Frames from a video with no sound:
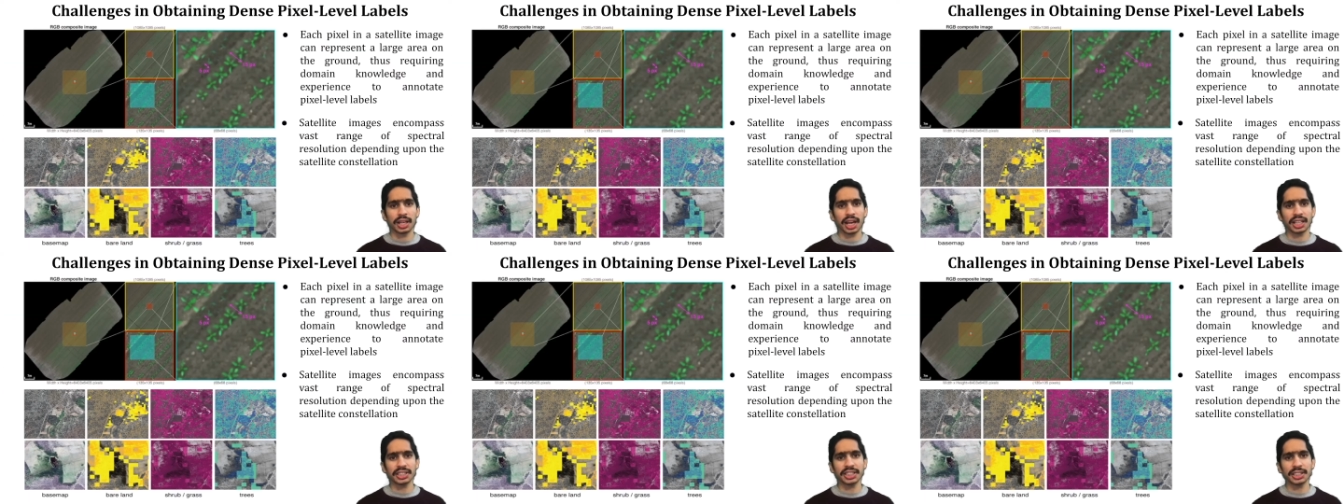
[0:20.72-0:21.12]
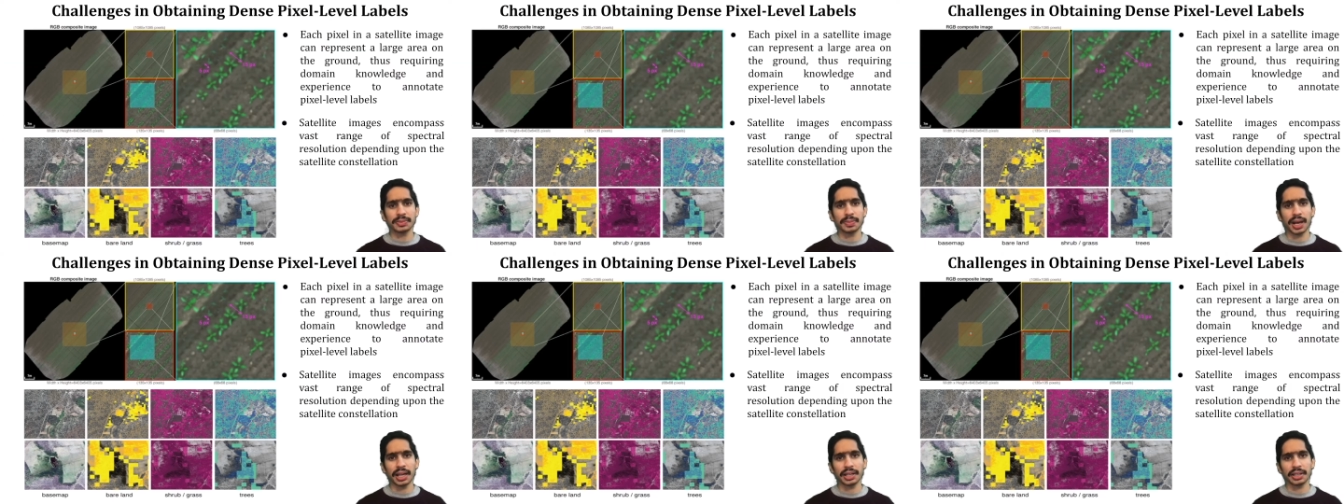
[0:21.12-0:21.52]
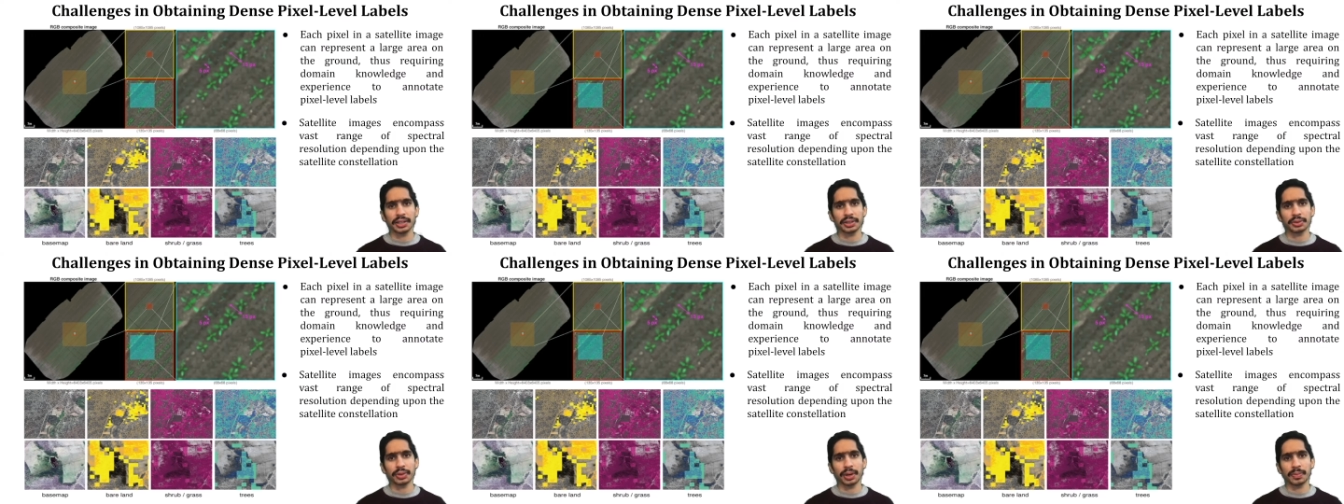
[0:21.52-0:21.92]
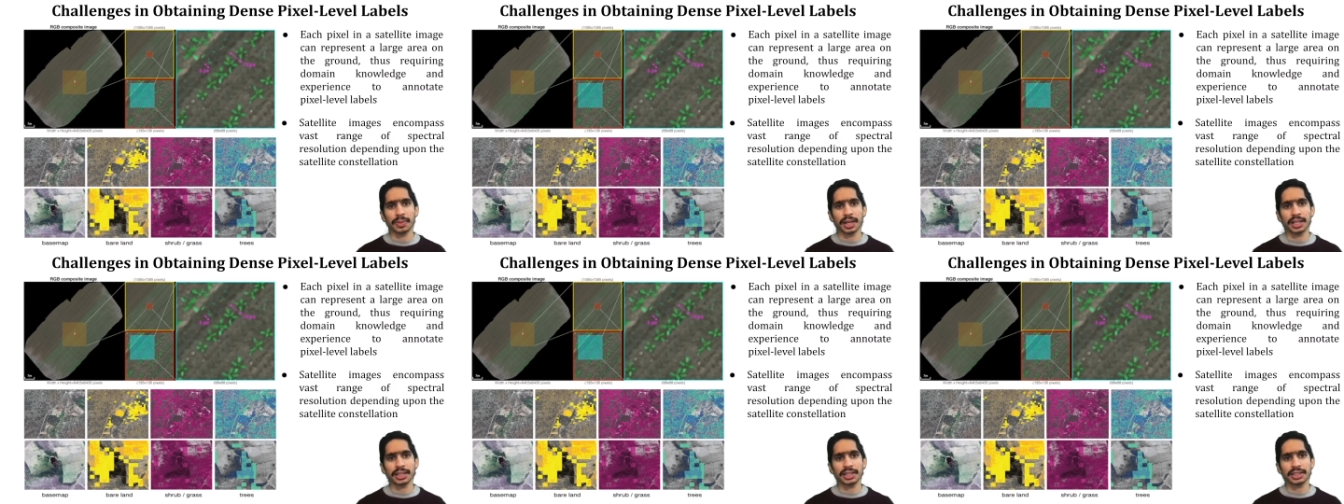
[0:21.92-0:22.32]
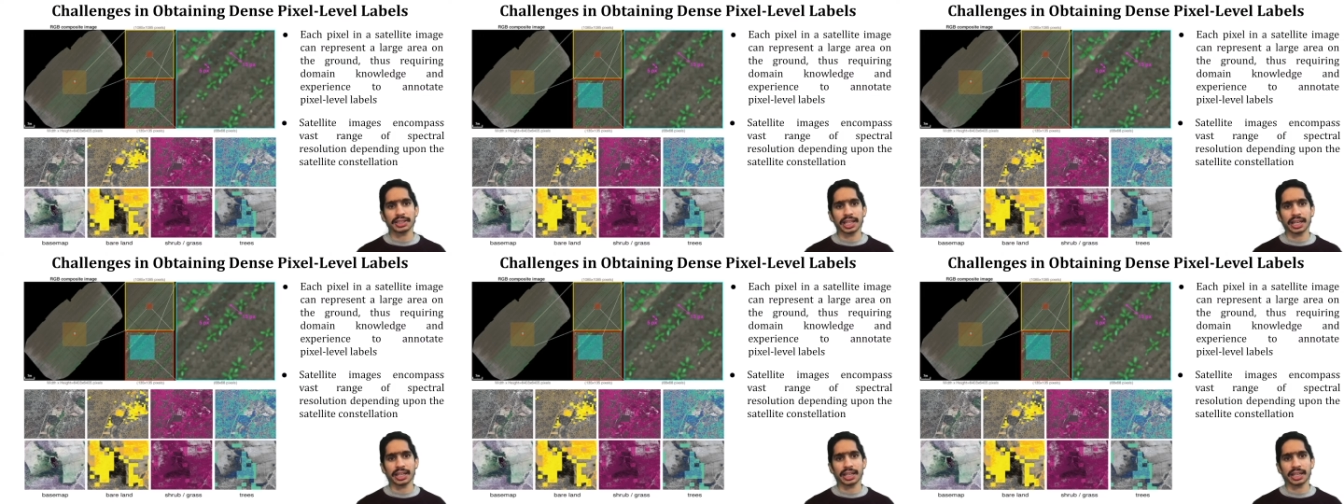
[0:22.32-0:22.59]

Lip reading: largest barrier to applying this